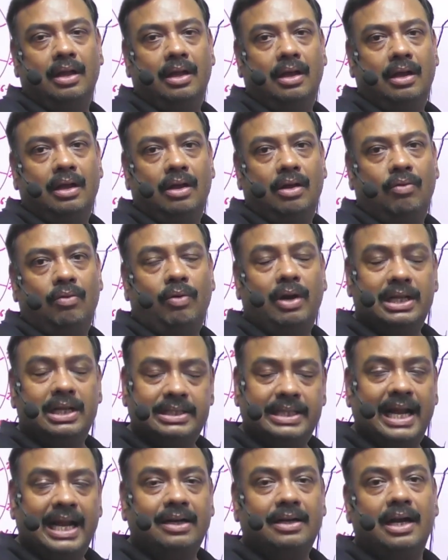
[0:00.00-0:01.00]
What is
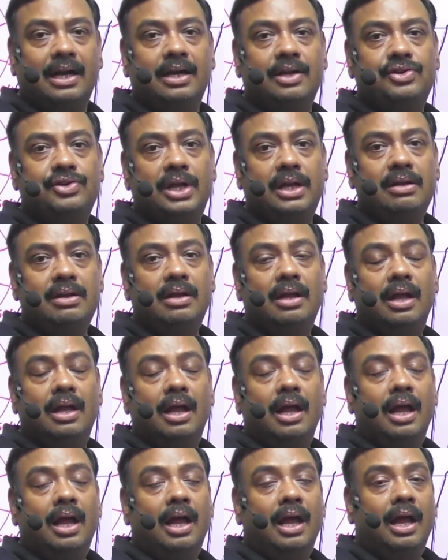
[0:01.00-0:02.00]
that condition?
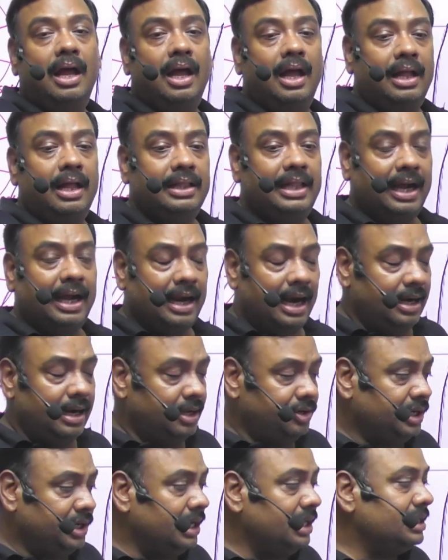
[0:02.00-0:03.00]
The
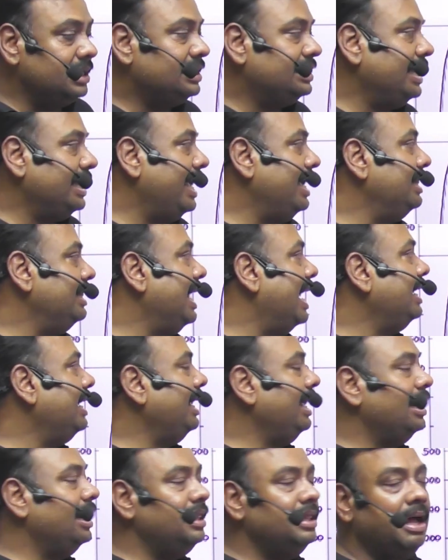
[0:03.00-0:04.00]
condition is saying that
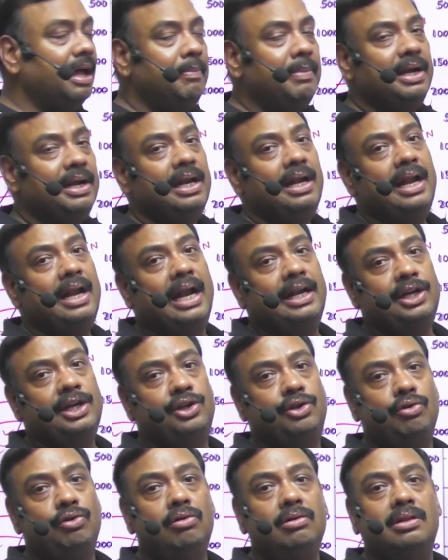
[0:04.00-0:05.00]
in the middle
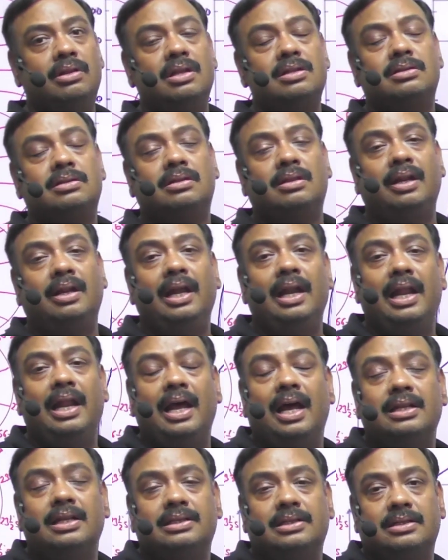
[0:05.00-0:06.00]
latitude, this three-layer
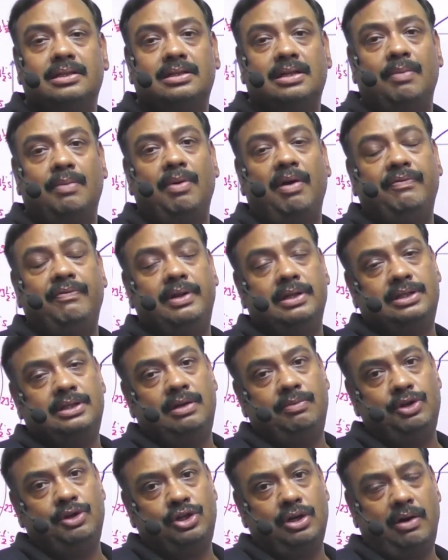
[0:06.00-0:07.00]
system of
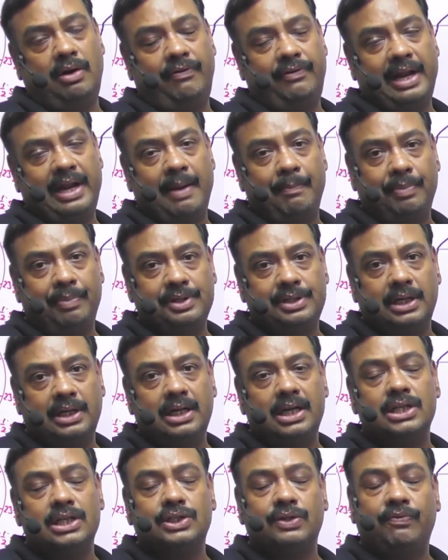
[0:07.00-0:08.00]
distribution of temperature
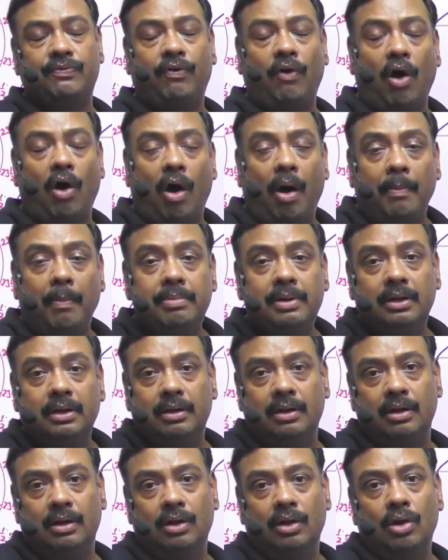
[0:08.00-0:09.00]
is formed
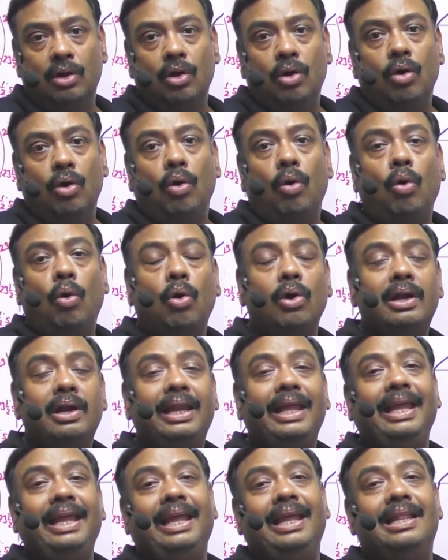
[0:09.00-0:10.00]
only
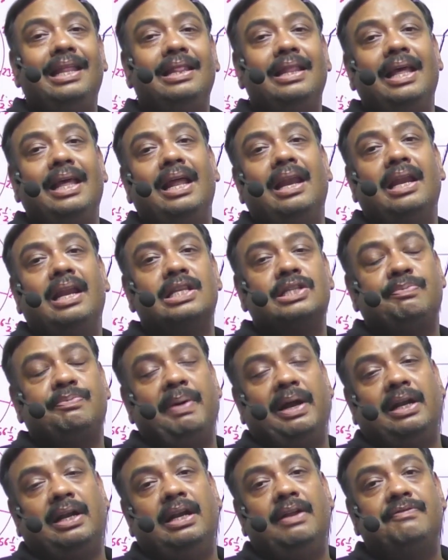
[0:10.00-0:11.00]
in their
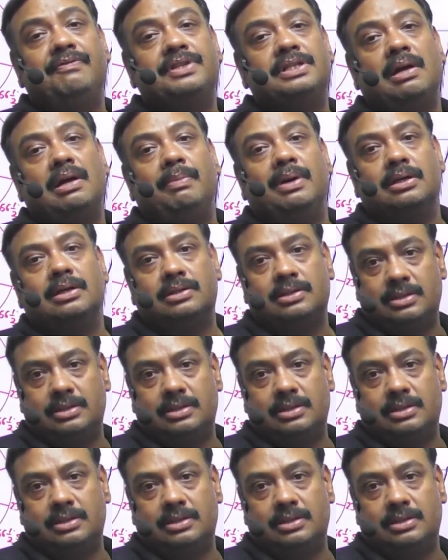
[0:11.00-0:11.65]
respective summers,